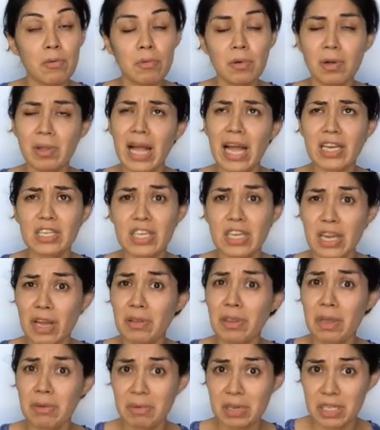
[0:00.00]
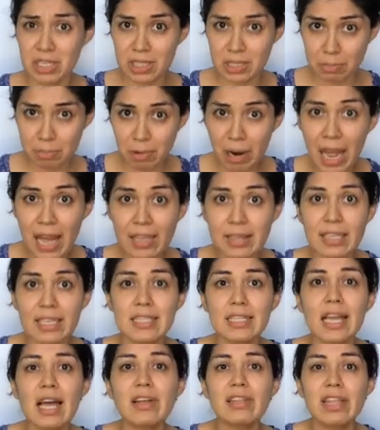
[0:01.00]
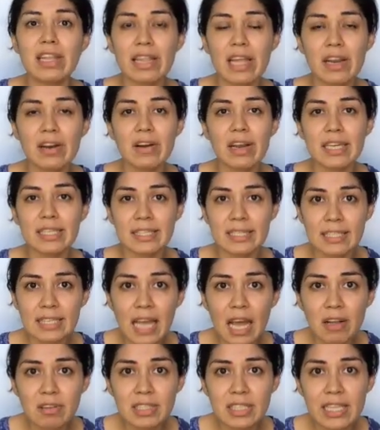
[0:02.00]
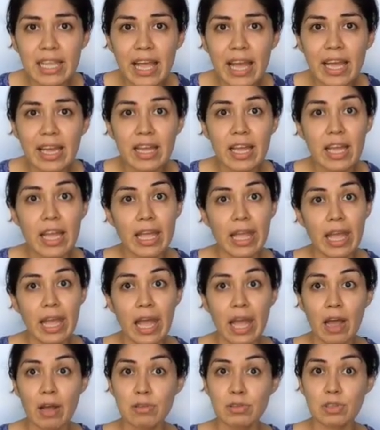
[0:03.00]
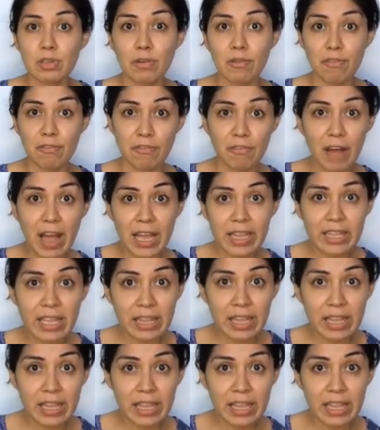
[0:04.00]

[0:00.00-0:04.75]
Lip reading: well actually now that we just practiced how the letter S sounds like, how to find the